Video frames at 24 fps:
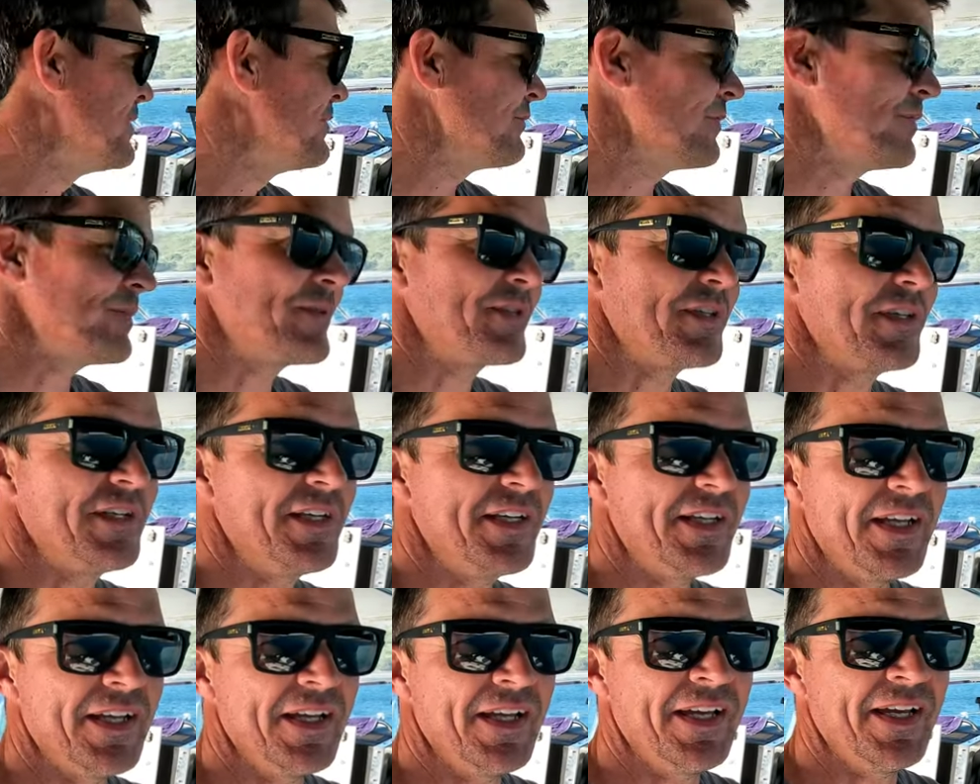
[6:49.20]
From
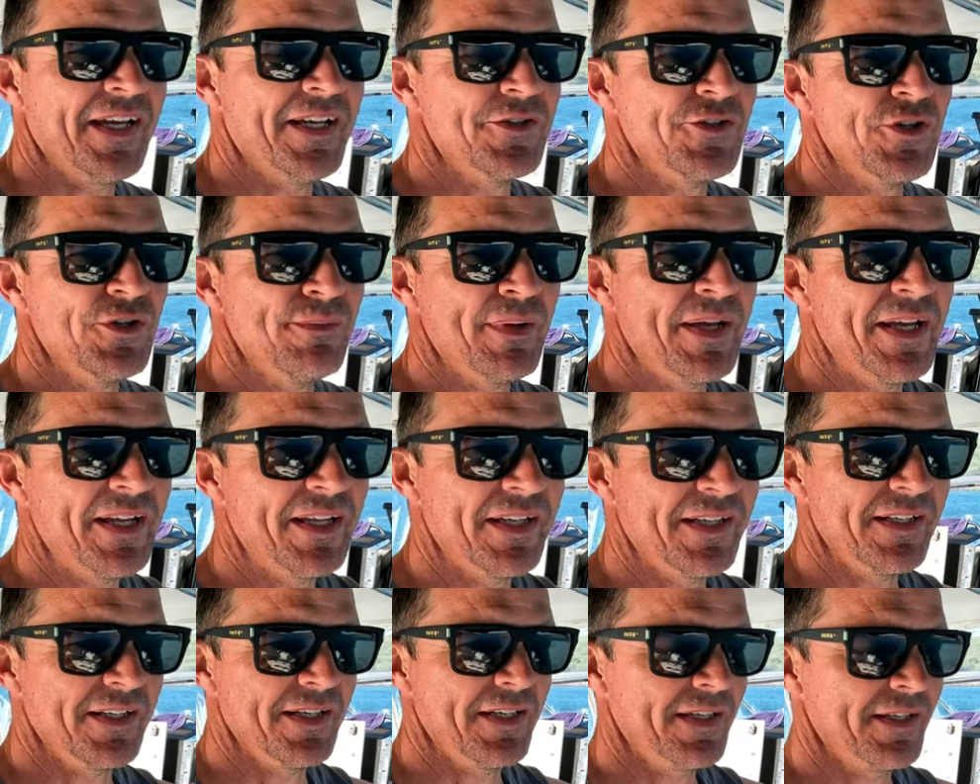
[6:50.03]
Sydney, yeah, Andrew,
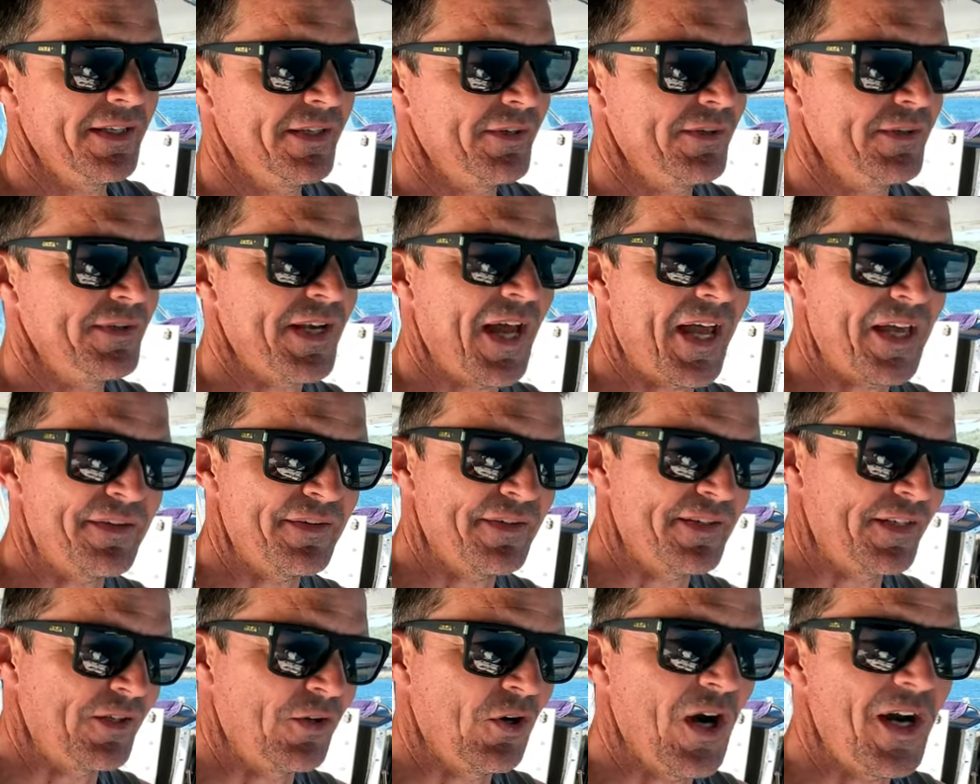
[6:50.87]
Megan,
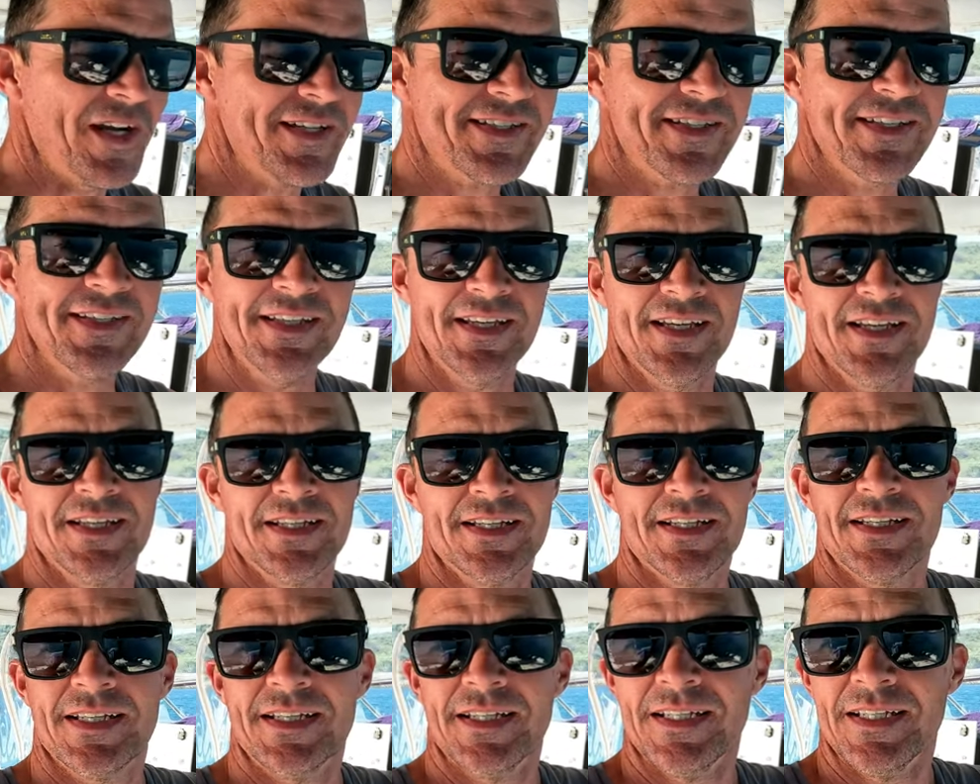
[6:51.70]
Nathan and Grayson.
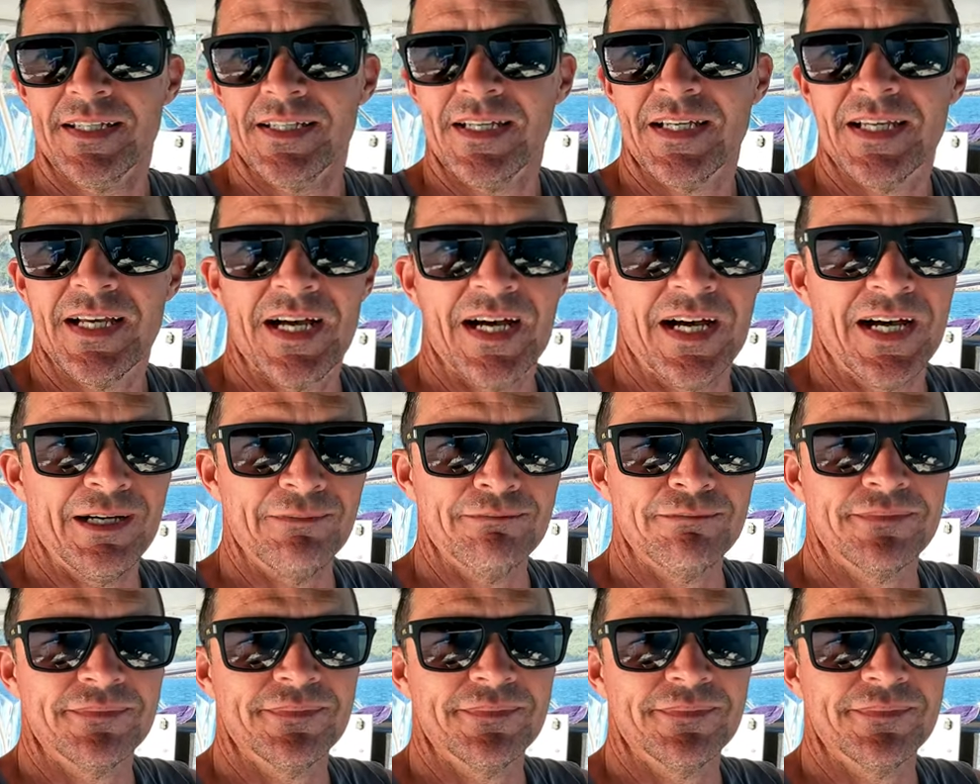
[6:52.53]
Um,